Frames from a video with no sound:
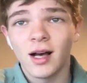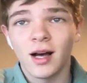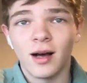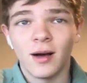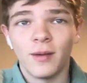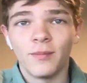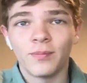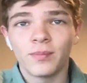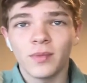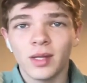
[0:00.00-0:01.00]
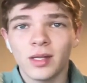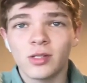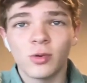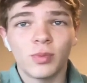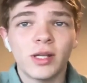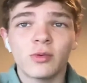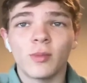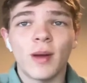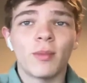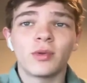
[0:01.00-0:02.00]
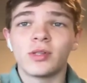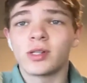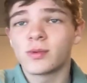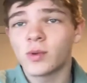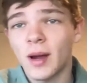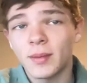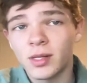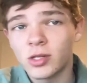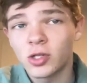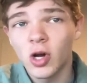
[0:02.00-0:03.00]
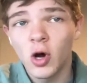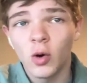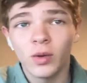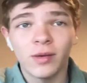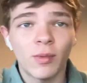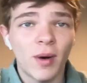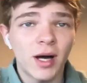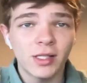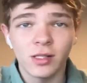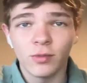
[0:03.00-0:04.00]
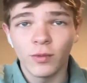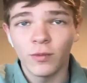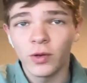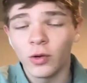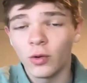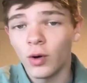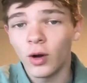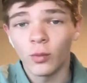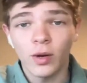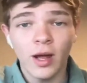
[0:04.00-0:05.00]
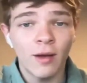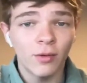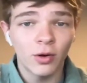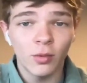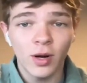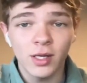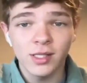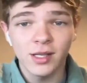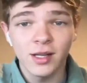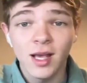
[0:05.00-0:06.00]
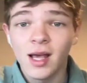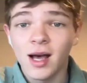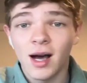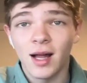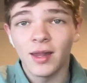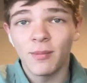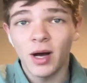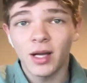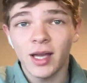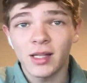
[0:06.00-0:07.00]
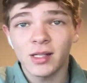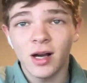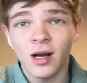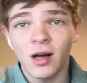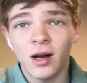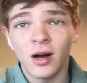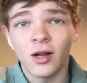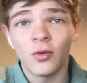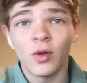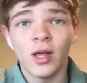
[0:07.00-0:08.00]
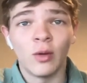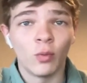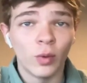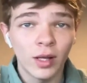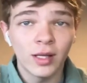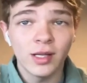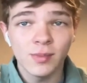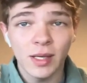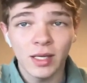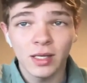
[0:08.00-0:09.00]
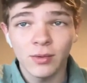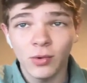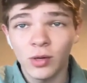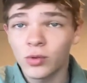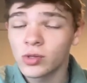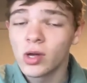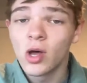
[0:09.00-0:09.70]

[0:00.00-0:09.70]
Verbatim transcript: Um, so please remember to subscribe to this show, leave a positive review on whatever you're watching uh, the podcast on. It really does make a difference.